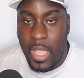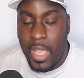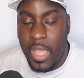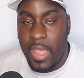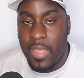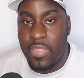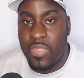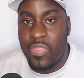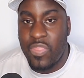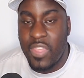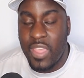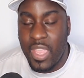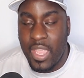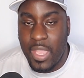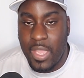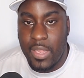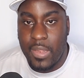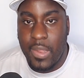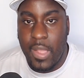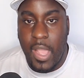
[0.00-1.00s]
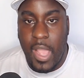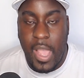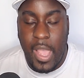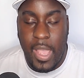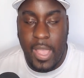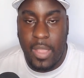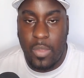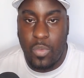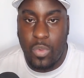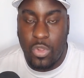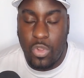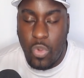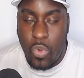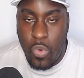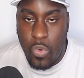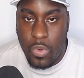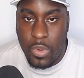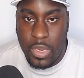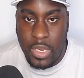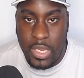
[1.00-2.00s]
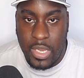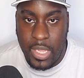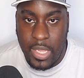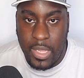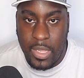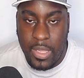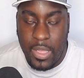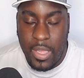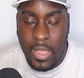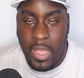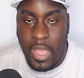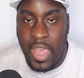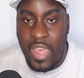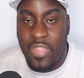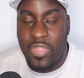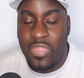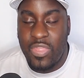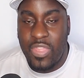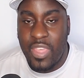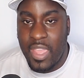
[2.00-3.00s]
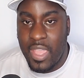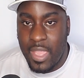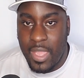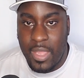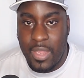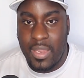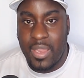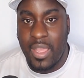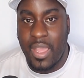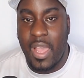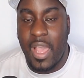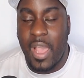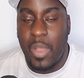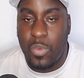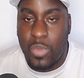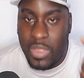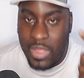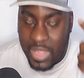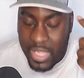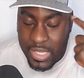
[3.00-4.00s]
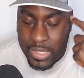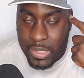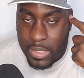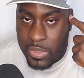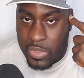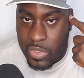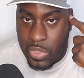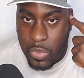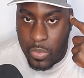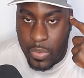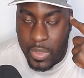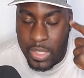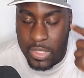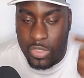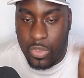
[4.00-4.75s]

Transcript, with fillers: and then I recorded it and then I would listen to it.